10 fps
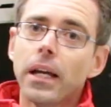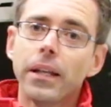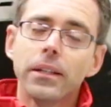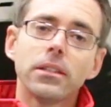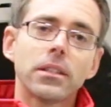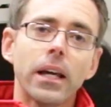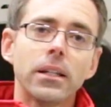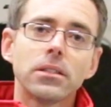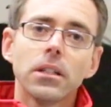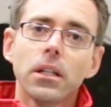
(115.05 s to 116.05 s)
In this
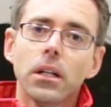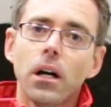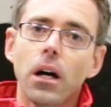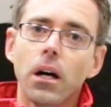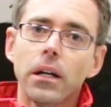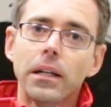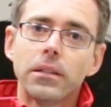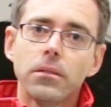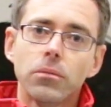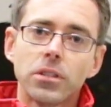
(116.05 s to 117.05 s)
case, it
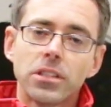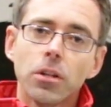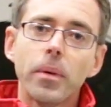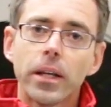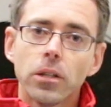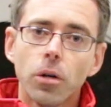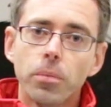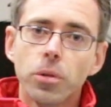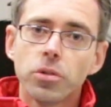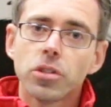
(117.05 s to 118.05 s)
was still making no
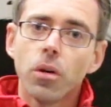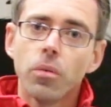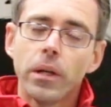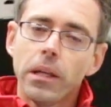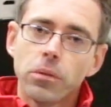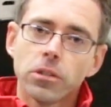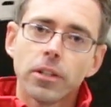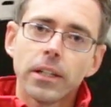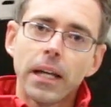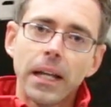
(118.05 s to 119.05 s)
boost, so he was
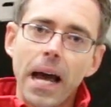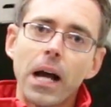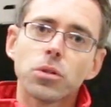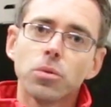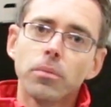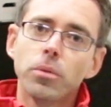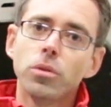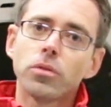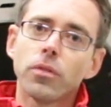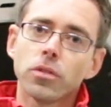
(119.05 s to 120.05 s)
looking at actual
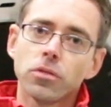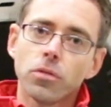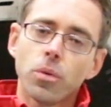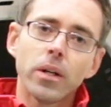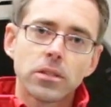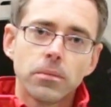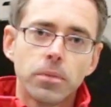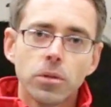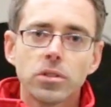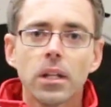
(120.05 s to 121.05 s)
boost versus requested
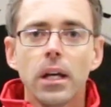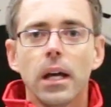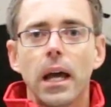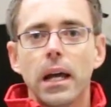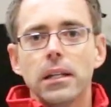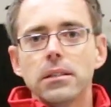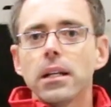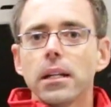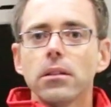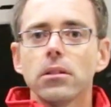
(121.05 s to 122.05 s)
boost, and he's
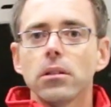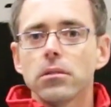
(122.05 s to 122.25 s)
getting